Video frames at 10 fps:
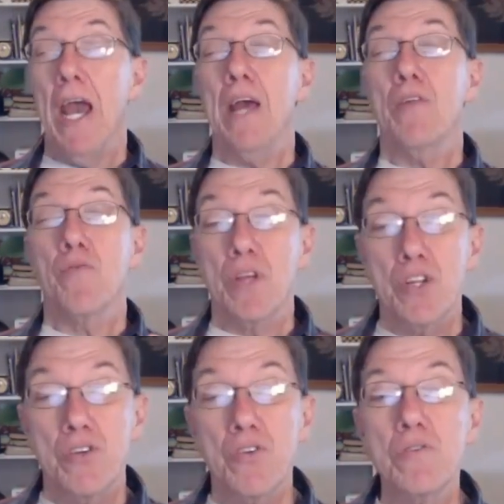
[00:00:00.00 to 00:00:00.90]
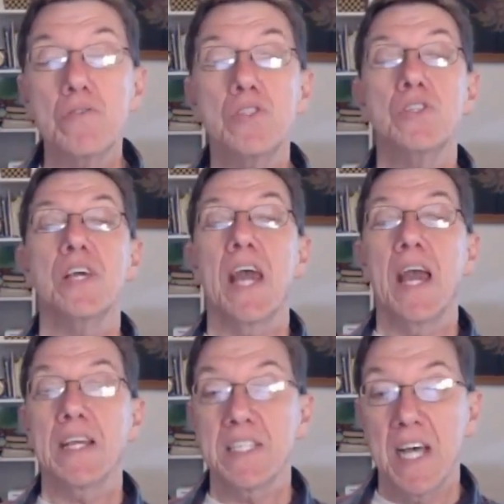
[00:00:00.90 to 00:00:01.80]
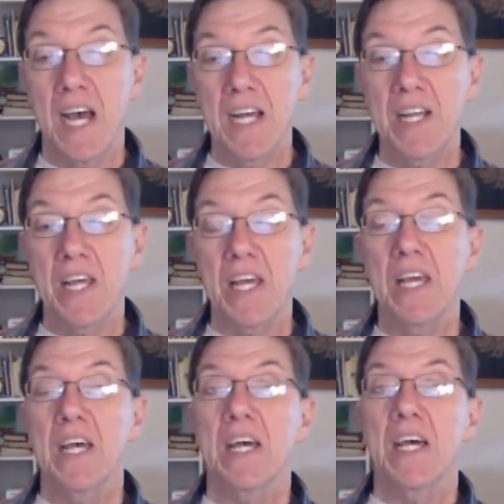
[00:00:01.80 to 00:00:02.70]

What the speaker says: and reduce the anxiety